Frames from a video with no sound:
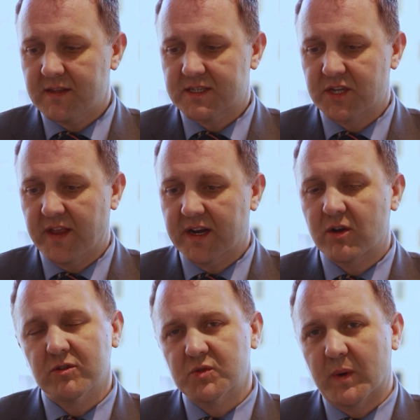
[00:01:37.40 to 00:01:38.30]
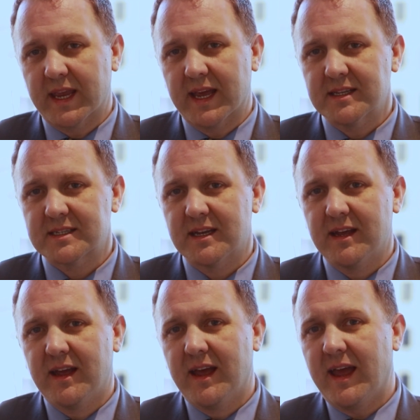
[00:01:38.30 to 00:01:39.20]
So that includes weekends.
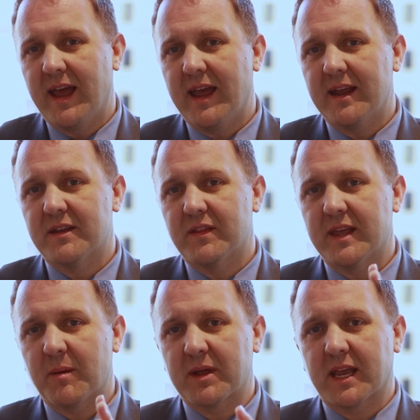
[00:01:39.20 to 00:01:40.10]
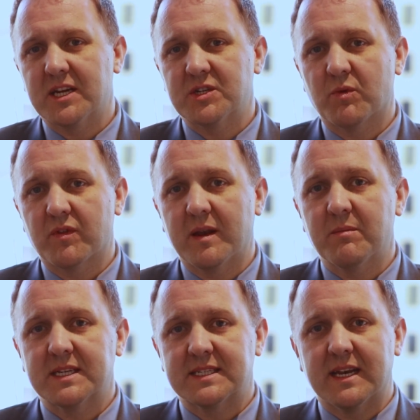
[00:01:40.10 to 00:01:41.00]
And the application will then
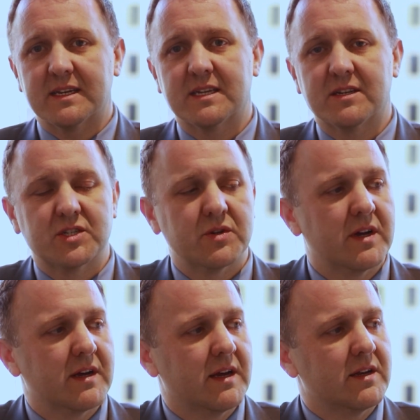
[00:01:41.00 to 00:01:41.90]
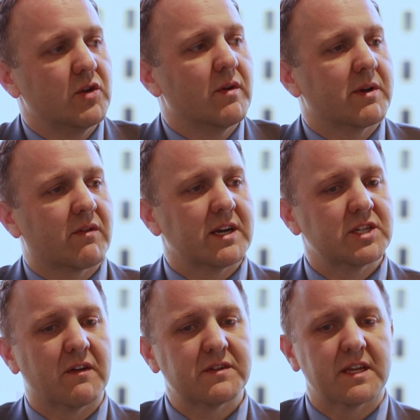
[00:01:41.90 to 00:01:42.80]
be sent to a new
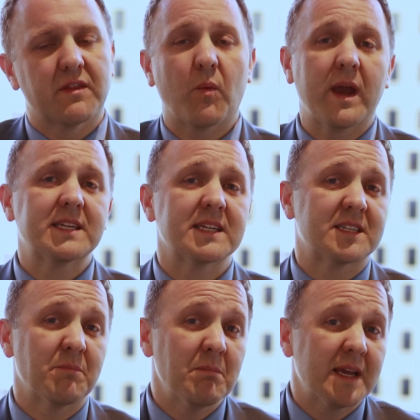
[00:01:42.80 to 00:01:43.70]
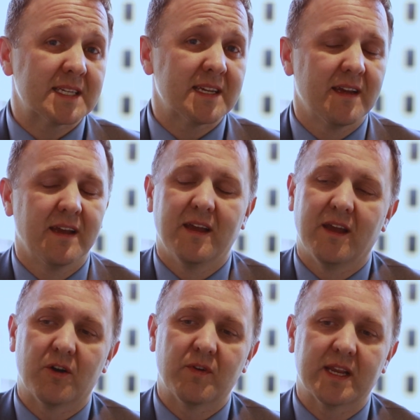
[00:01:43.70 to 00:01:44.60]
immigration officer. The way to submit
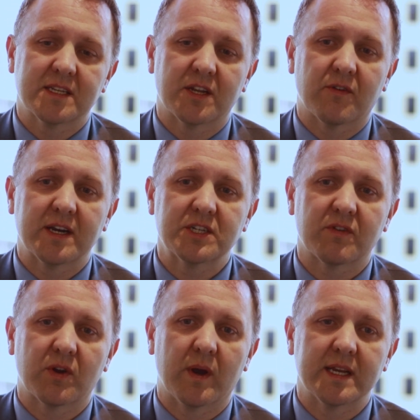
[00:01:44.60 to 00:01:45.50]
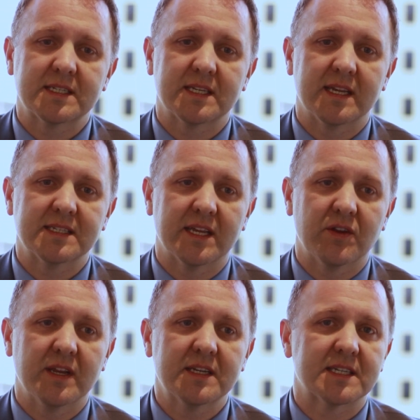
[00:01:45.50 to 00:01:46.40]
a reconsideration request is that
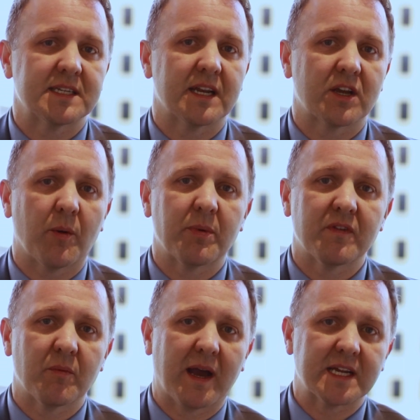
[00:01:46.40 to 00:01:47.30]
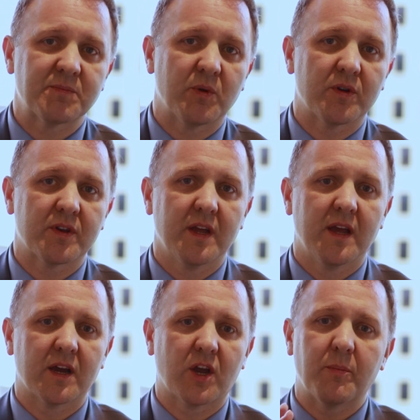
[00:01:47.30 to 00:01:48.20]
you need to send a copy of your passport,
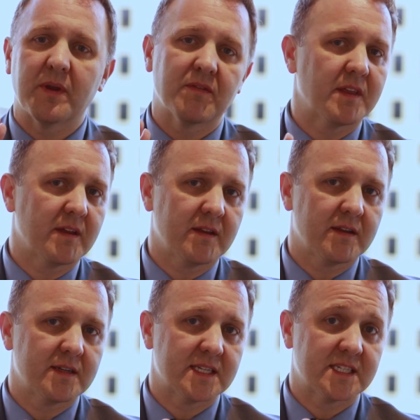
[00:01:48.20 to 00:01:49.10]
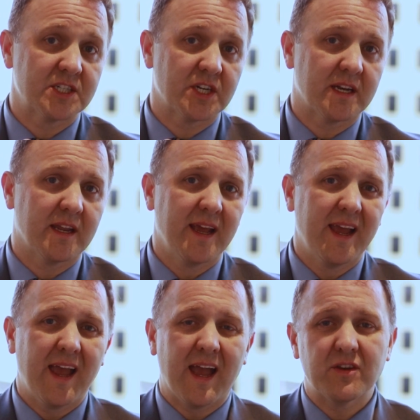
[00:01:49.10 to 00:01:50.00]
a copy of the decision,
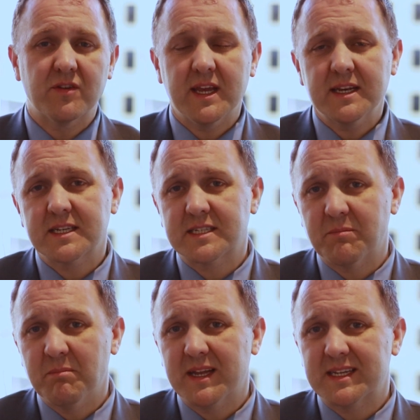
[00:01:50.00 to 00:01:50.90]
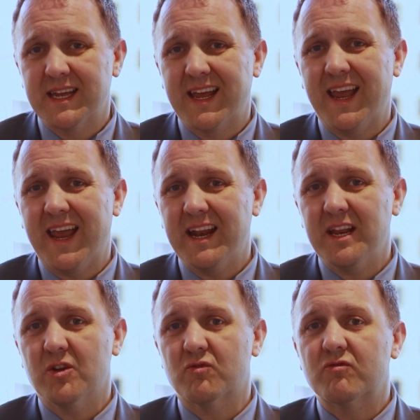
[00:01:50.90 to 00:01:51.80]
and you need to submit
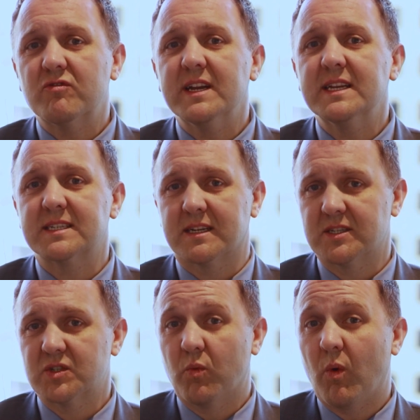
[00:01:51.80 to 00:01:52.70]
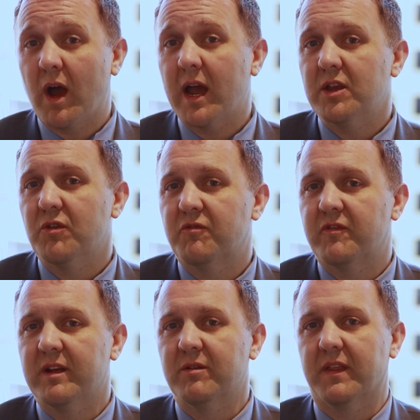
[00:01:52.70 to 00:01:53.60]
any reasons why you
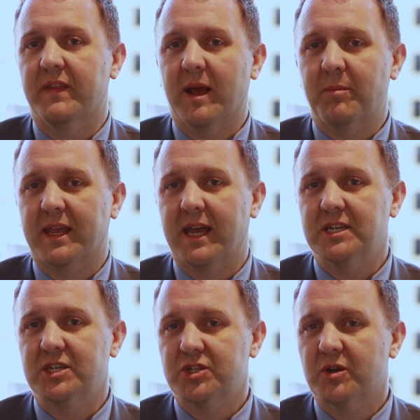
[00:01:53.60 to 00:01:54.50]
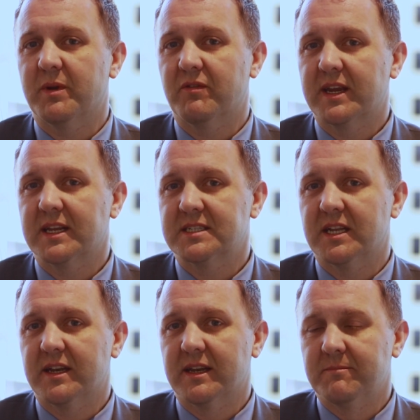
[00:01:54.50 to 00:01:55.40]
feel that the application should be
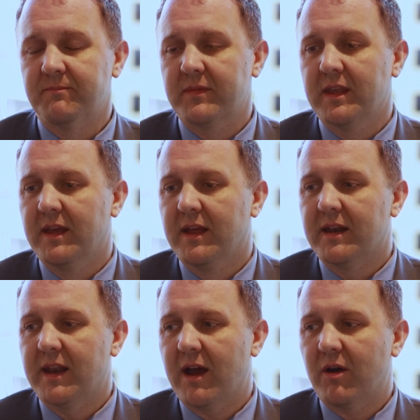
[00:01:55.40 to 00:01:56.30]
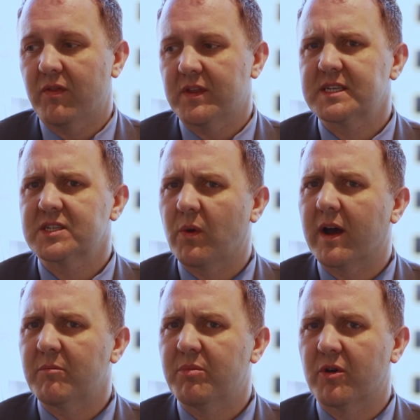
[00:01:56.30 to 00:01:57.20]
reconsidered. Now, this is
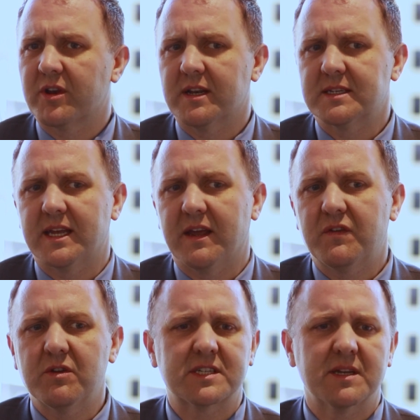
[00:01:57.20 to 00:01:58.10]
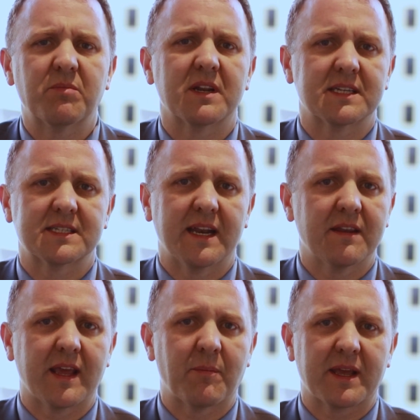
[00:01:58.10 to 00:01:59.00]
quite important. If you simply
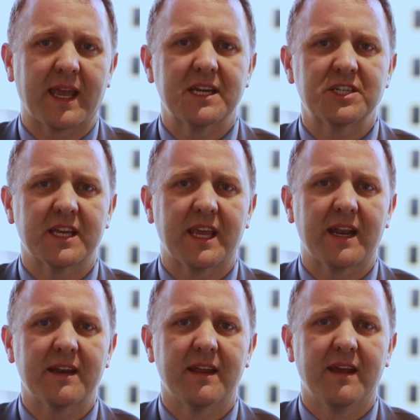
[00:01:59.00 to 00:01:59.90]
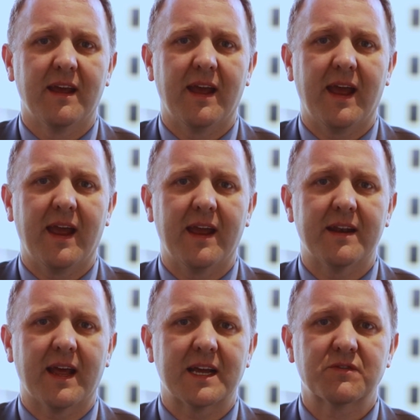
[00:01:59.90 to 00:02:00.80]
send the application again
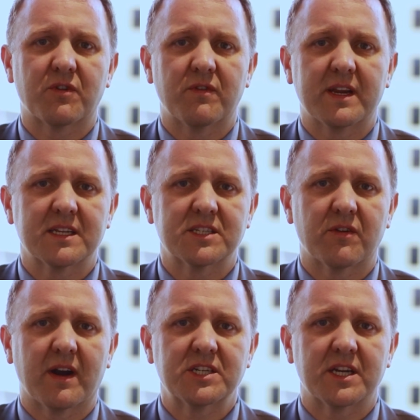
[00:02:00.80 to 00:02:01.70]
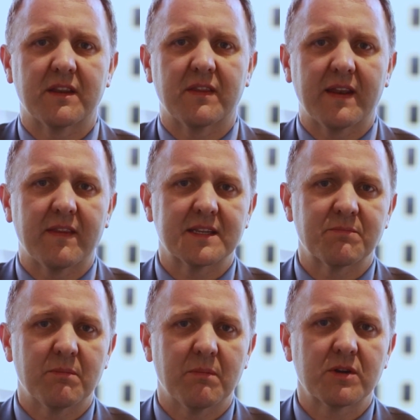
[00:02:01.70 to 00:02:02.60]
and ask for a reconsideration, then
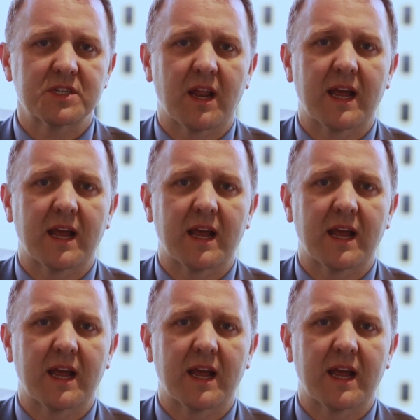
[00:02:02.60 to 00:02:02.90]
there's most